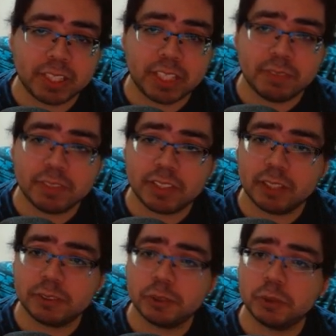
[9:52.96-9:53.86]
Even
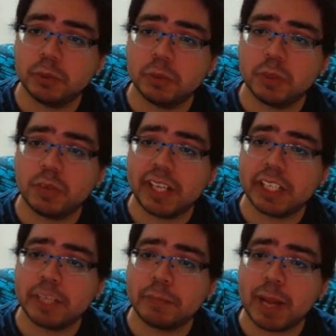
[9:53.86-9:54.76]
down to
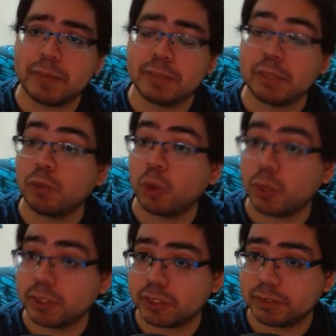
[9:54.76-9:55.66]
dividing up maps by
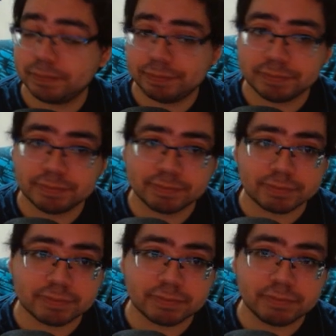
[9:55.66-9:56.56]
floors.
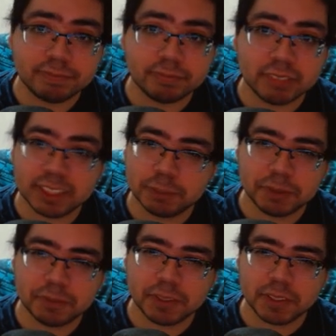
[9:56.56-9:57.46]
It's
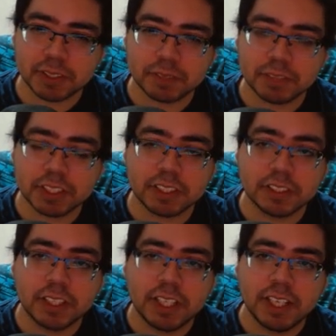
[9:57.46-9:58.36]
been really inconvenient,
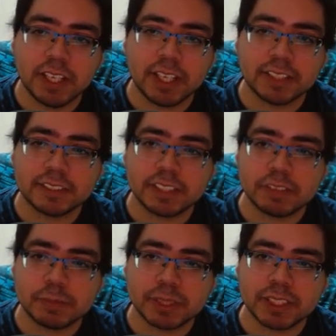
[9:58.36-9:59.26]
and it's
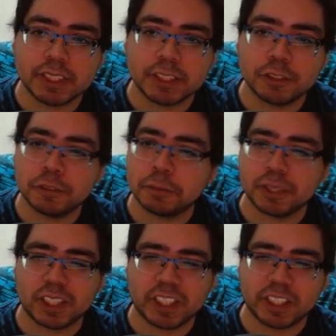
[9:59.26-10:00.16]
never been super
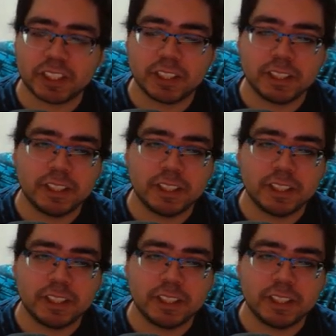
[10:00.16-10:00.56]
clear.